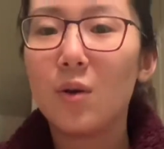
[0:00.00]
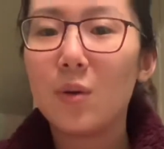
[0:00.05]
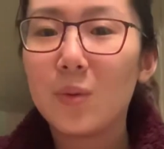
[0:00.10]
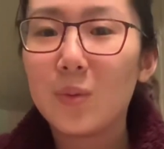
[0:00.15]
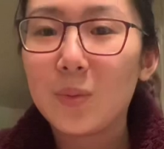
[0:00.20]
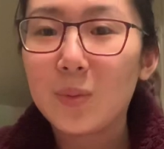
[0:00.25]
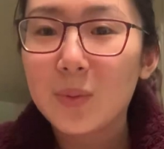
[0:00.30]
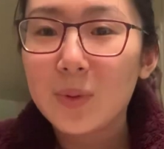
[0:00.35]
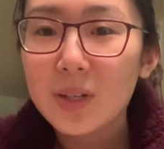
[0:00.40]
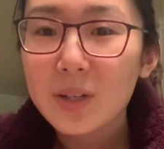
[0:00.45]

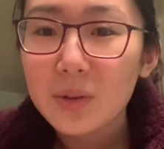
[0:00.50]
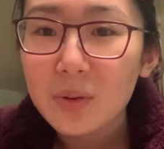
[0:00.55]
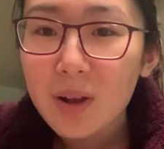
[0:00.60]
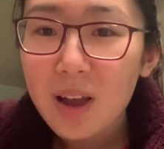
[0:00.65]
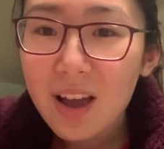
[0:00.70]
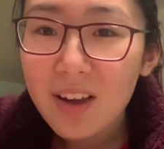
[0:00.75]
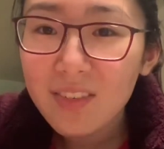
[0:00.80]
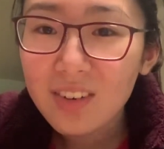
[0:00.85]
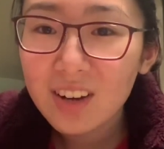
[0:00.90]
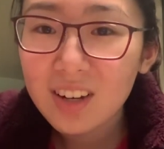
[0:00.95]
We don't
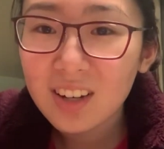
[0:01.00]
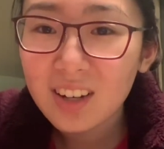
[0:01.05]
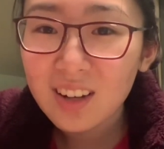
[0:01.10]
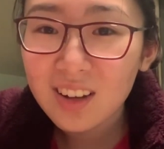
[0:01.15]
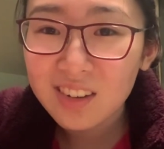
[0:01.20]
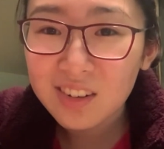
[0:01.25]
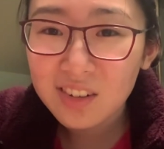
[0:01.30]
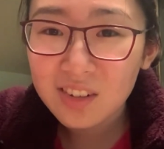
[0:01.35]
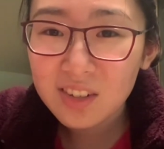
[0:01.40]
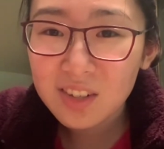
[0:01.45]
have any
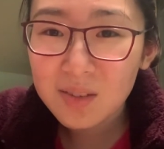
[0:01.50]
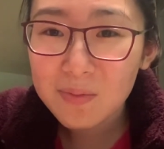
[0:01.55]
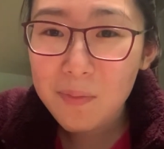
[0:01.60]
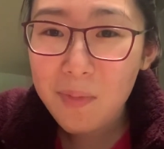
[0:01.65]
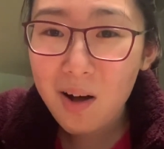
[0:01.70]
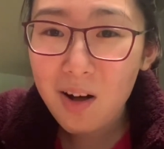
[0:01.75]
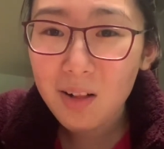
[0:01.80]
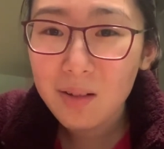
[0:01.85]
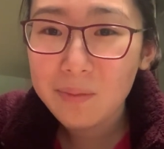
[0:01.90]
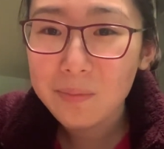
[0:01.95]
other
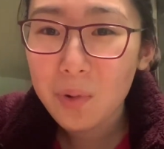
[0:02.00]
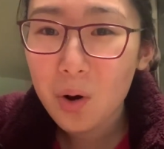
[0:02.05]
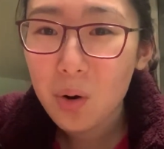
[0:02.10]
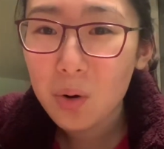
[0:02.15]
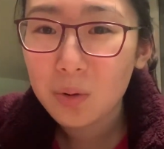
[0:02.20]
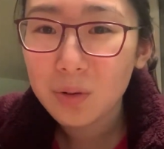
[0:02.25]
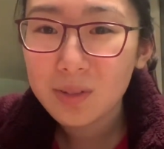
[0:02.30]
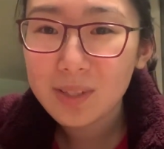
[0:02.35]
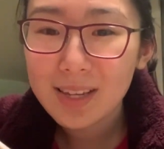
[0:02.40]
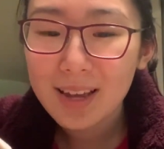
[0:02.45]
small
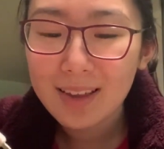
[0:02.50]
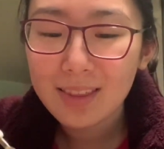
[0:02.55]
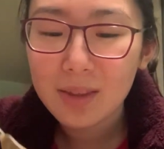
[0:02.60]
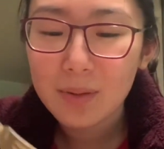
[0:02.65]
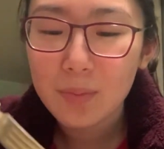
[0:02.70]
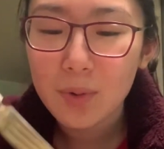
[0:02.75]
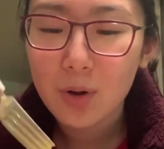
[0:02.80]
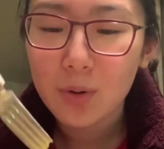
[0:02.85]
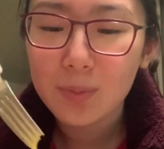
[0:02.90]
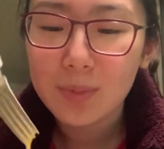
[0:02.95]
bowls at the
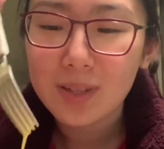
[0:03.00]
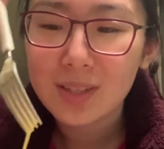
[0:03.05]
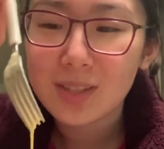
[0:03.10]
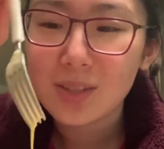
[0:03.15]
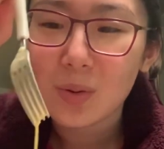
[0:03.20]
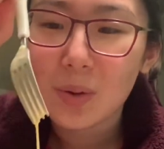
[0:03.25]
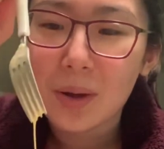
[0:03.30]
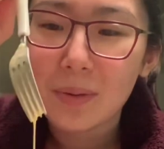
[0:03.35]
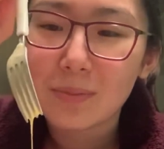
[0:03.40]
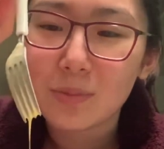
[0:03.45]
moment, so
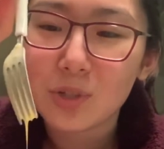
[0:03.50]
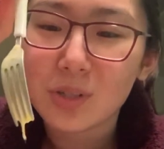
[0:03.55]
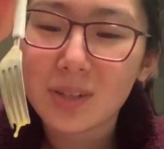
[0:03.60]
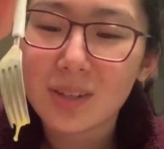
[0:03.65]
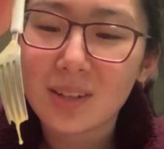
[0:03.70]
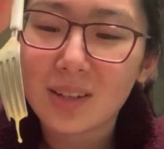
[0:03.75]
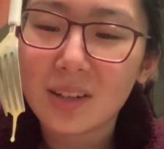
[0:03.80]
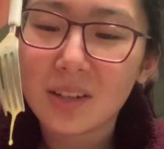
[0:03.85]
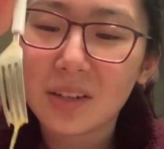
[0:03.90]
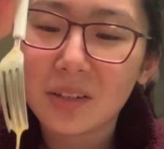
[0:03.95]
I'm just
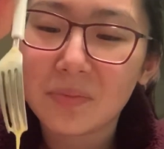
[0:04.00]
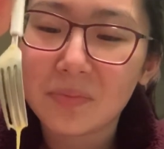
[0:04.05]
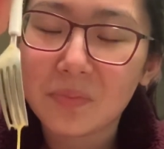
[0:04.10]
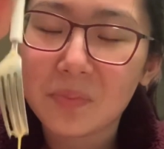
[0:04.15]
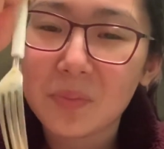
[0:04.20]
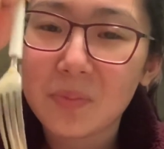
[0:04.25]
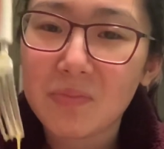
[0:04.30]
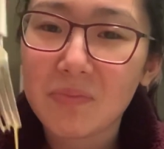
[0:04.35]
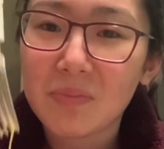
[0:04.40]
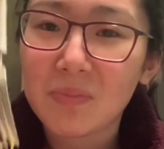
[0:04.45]
gonna
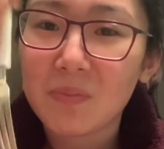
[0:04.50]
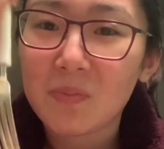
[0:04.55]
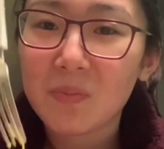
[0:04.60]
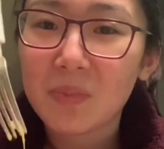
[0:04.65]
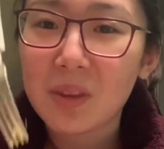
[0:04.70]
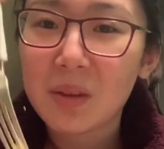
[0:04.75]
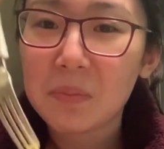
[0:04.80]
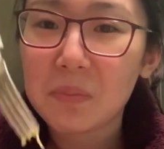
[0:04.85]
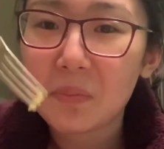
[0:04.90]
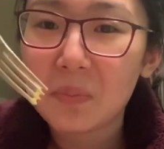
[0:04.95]

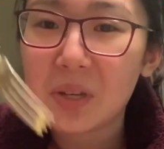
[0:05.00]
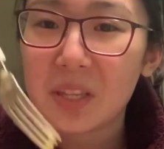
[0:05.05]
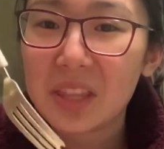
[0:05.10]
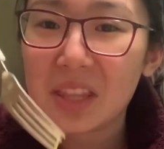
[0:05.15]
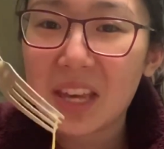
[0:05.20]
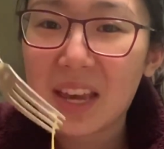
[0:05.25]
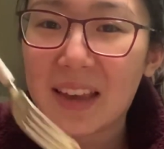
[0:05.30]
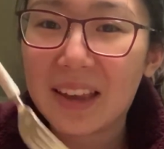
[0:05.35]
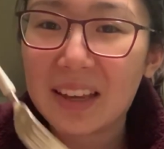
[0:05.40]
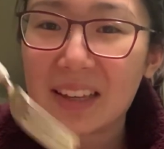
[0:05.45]
put
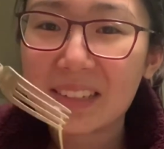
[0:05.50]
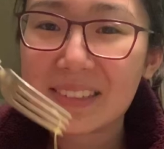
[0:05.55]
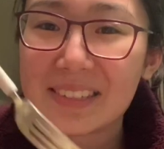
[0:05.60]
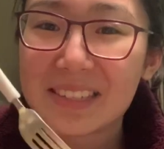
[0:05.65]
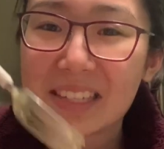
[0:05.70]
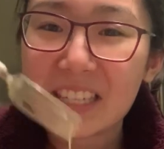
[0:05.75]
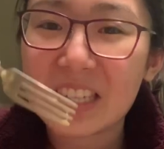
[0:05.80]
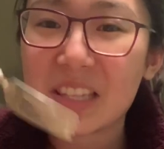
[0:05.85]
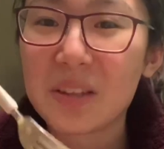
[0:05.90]
the eggs into the